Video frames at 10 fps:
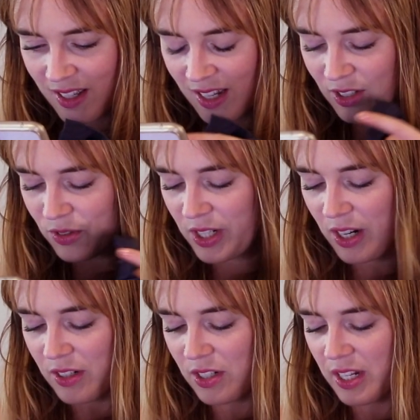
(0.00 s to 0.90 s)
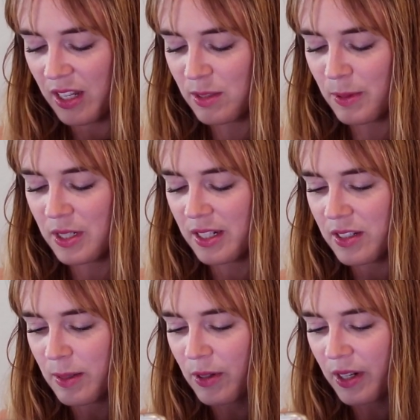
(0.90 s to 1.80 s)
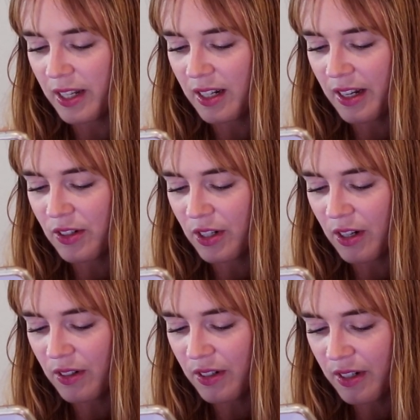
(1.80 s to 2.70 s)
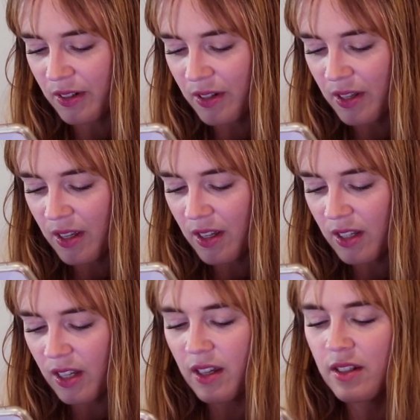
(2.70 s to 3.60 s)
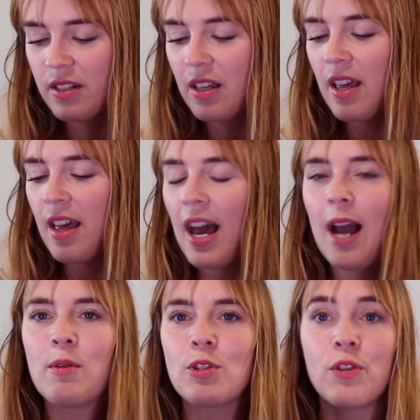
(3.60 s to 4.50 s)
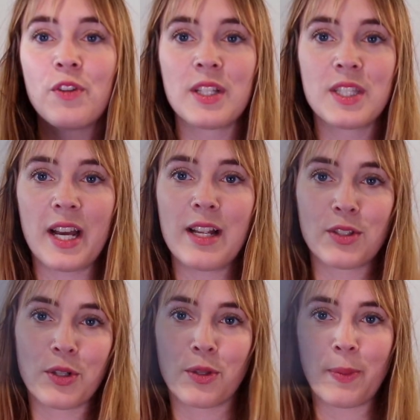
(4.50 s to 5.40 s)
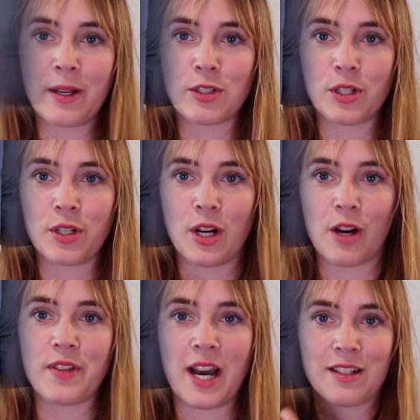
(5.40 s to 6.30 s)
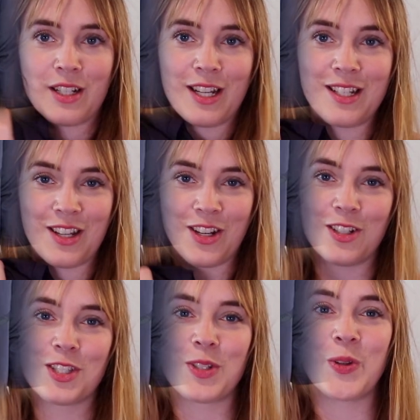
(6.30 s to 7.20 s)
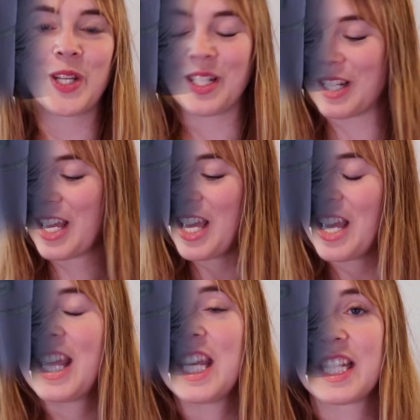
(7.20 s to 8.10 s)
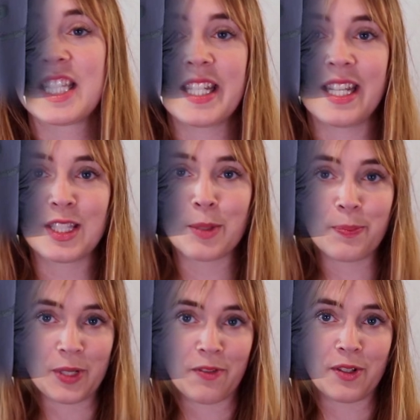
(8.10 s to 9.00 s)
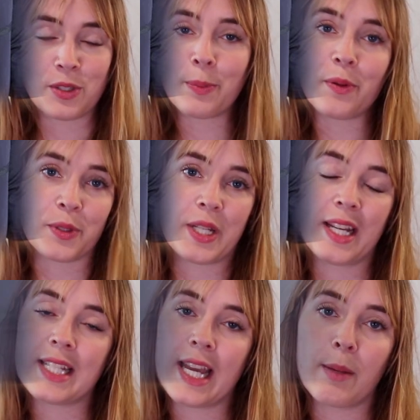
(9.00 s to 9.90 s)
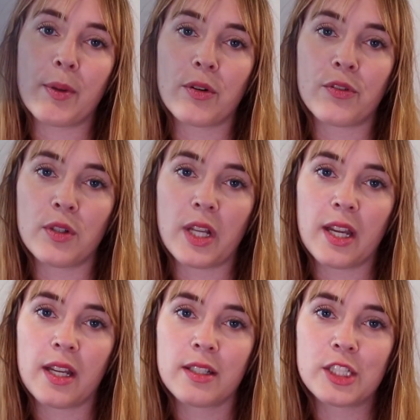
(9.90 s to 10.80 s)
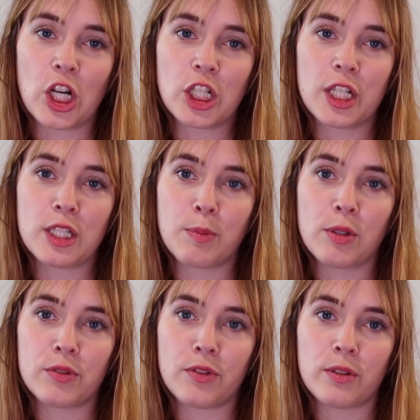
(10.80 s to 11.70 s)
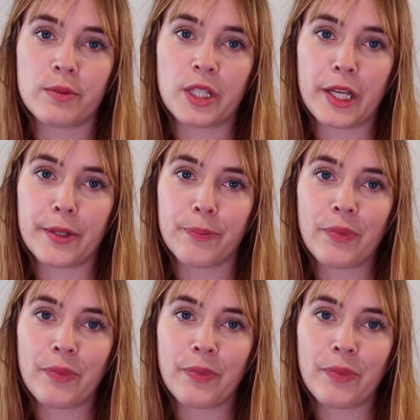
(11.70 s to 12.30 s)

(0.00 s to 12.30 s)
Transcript: It's really hard to tell, especially because I'm looking at a lighter color now. Yeah. I'm not sure if you can see it. I'll insert the picture of that in here so you can see it's definitely supposed to say it's a beautiful day, not it's beautiful day.